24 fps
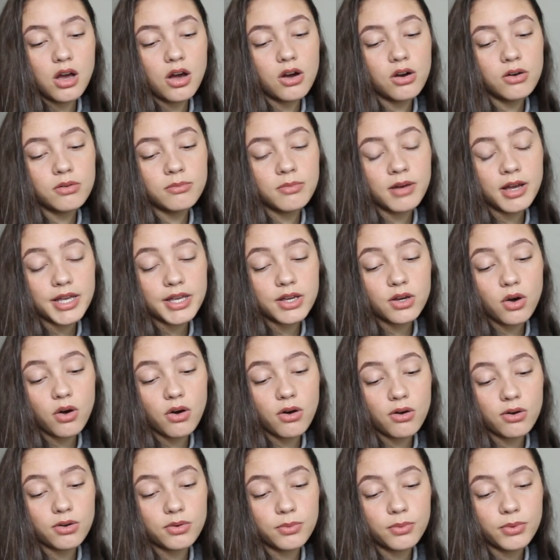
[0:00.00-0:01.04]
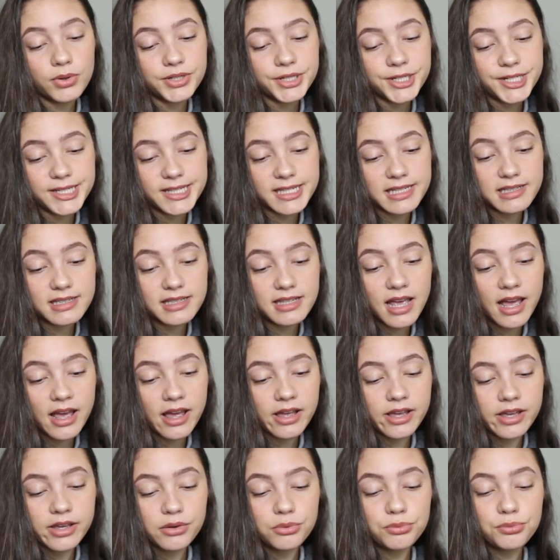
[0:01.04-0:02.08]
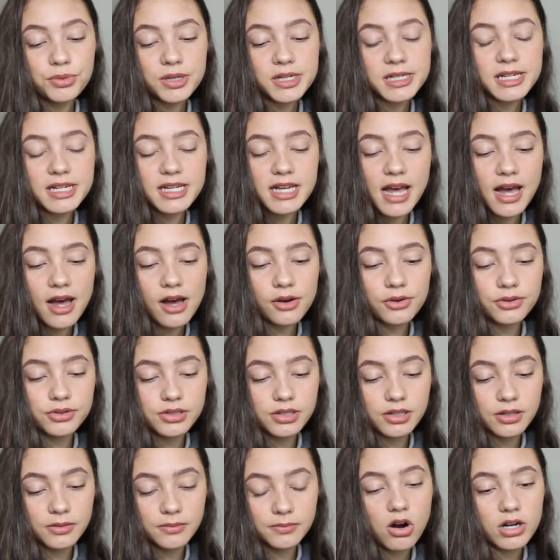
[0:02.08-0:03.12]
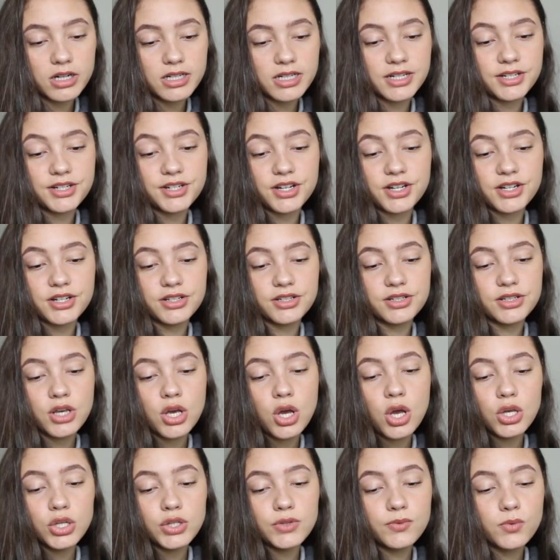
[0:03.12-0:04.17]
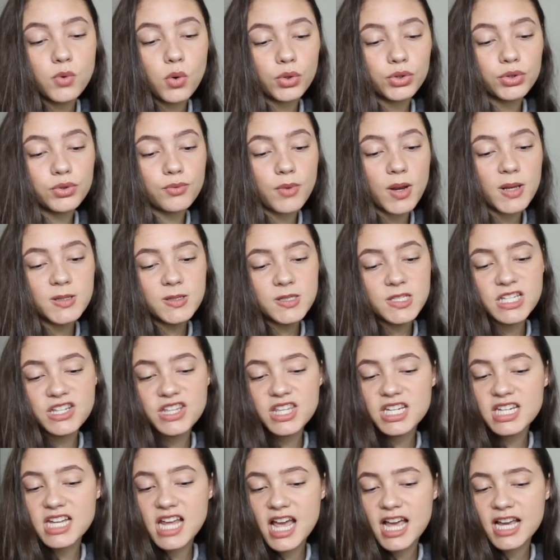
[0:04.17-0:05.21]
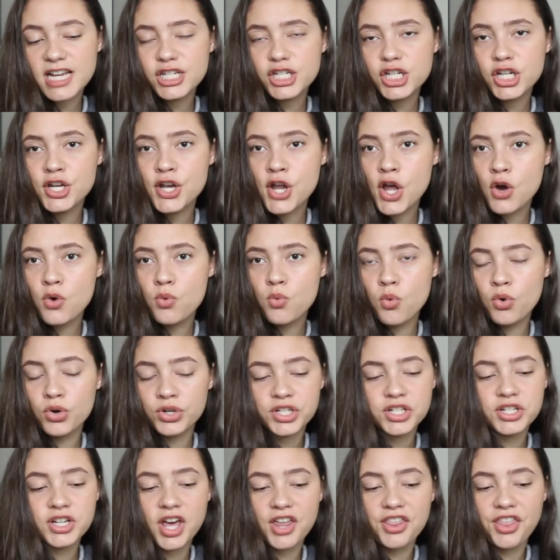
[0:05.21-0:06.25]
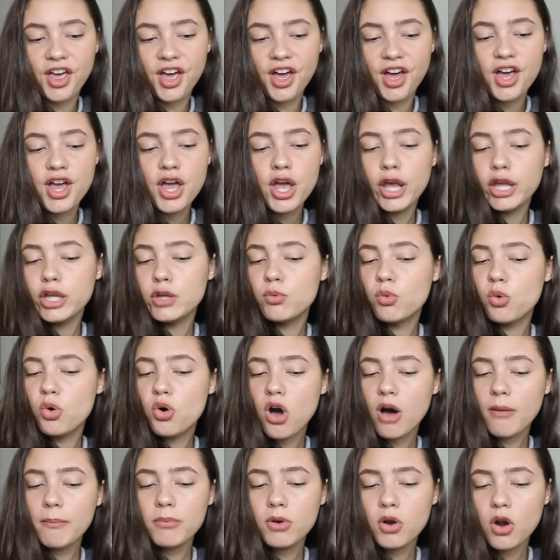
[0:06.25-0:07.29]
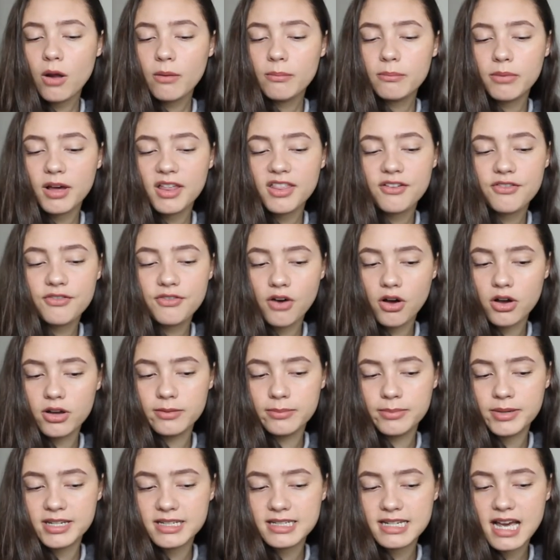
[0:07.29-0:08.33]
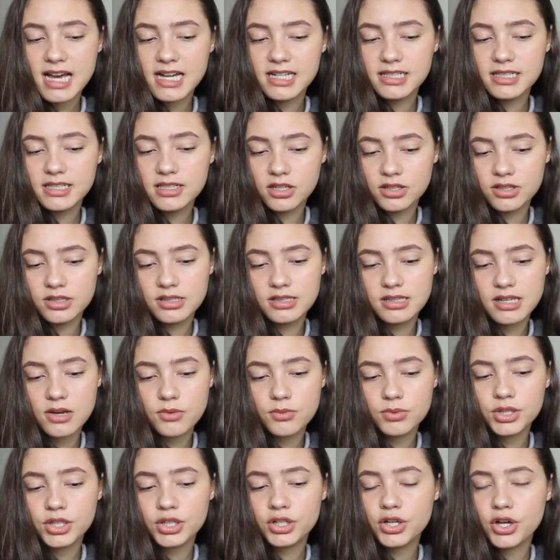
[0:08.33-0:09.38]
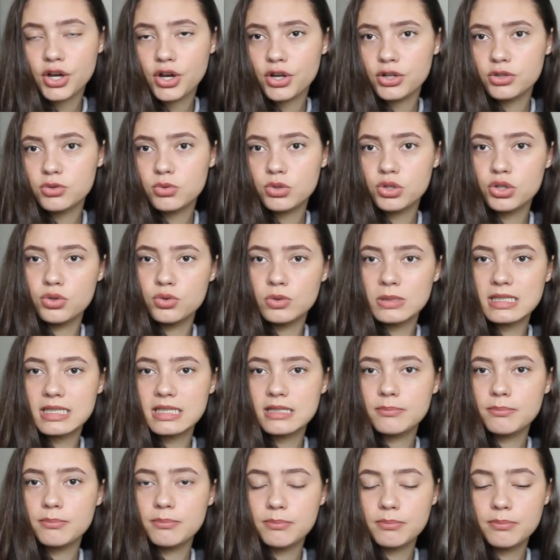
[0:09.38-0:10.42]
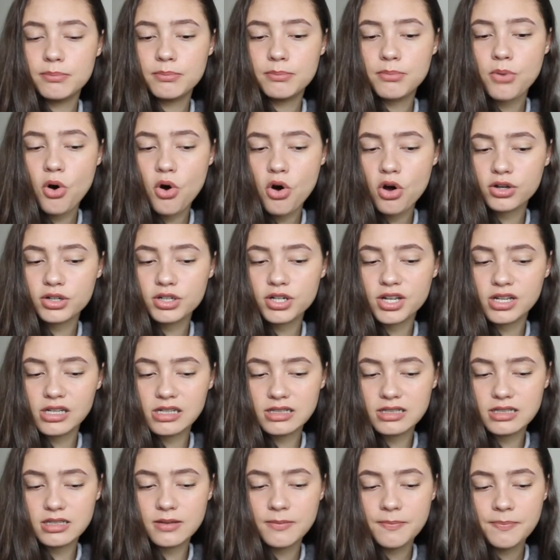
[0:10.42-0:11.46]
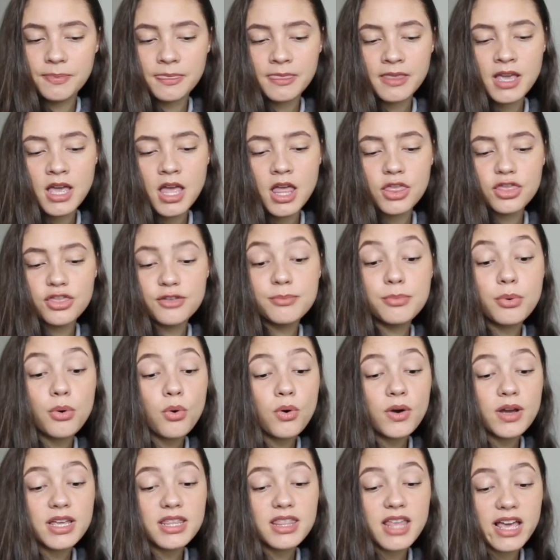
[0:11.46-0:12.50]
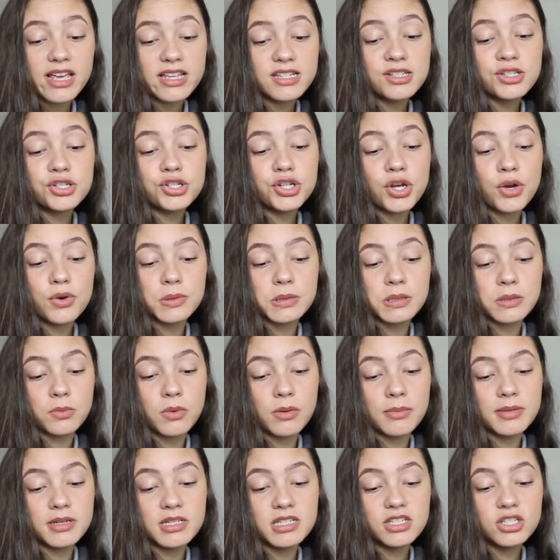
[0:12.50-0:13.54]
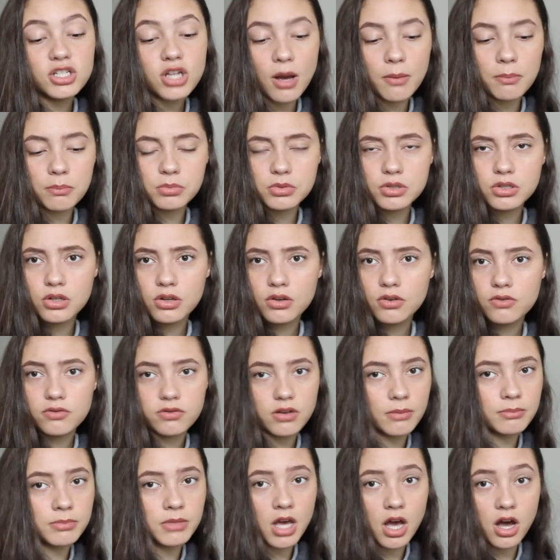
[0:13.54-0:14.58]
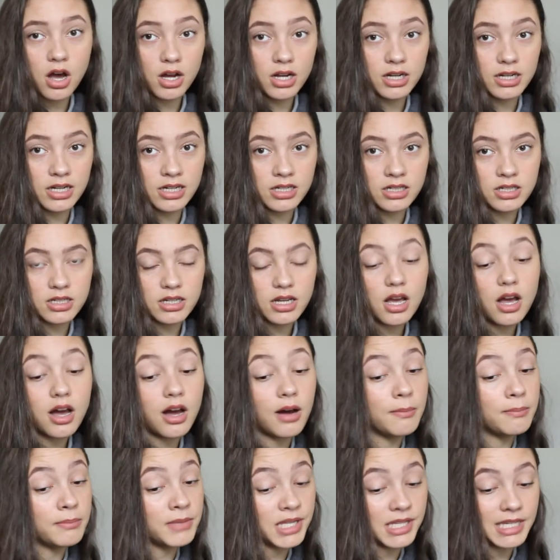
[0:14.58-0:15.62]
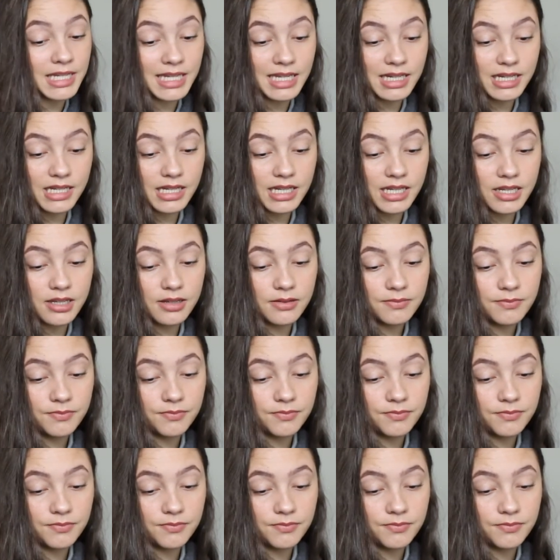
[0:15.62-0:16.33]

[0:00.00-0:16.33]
Oh my god, what does it say? Read it out. Islanders, you've got the rest of the day to know one another. You will couple up by the fire pit at sunset when the girls will choose partners. The boy that isn't chosen will be dumped from the island immediately.